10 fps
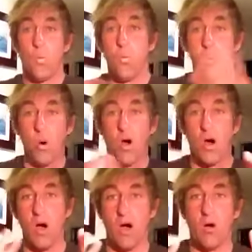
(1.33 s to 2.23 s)

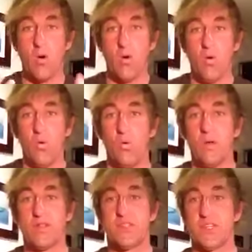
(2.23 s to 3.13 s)
Whoa!
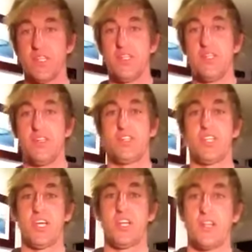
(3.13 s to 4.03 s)
It's the
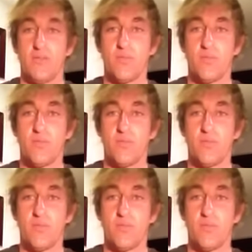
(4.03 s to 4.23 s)
Illusion